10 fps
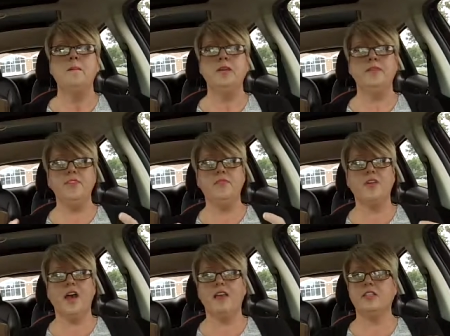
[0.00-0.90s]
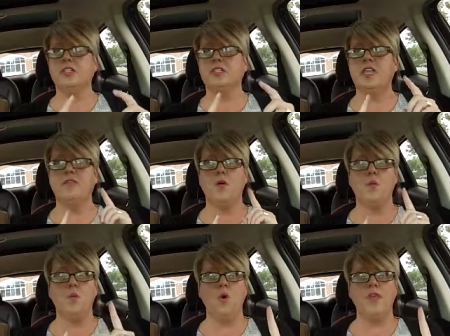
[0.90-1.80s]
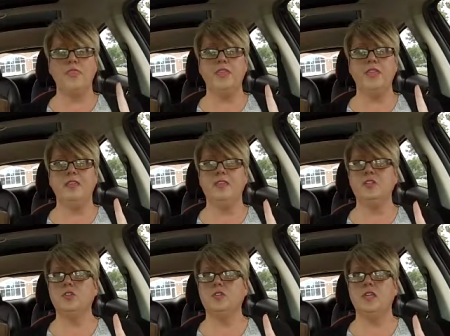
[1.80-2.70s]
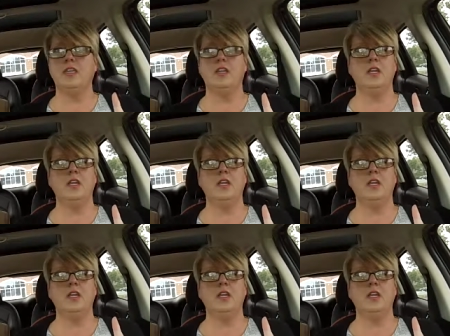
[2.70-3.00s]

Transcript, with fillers: But if you've got just even one thing that you're thinking,